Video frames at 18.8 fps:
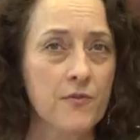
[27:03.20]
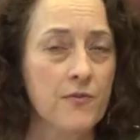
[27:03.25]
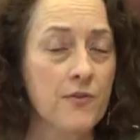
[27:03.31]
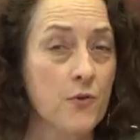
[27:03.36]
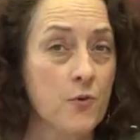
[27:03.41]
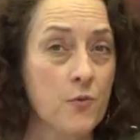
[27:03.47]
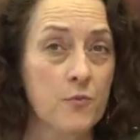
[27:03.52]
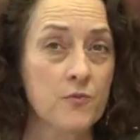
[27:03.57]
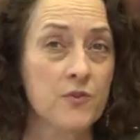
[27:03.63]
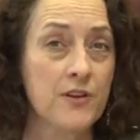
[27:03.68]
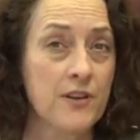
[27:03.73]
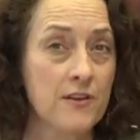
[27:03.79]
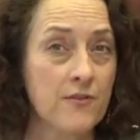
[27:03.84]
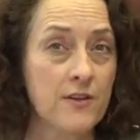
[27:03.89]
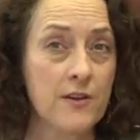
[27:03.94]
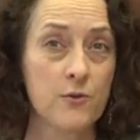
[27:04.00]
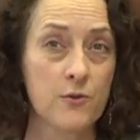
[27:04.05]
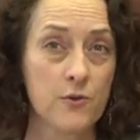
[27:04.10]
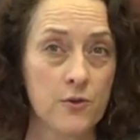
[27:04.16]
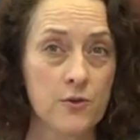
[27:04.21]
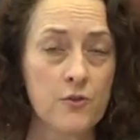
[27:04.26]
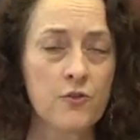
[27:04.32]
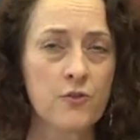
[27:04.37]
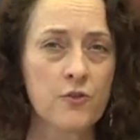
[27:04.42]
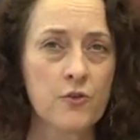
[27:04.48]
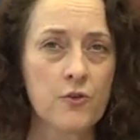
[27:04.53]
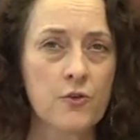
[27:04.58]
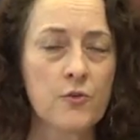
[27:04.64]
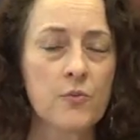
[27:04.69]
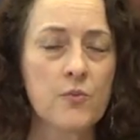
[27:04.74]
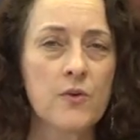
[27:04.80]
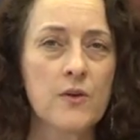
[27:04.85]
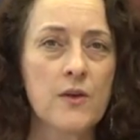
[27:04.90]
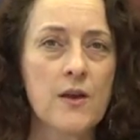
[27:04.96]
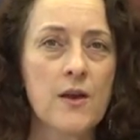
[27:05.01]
film, TV or YouTube,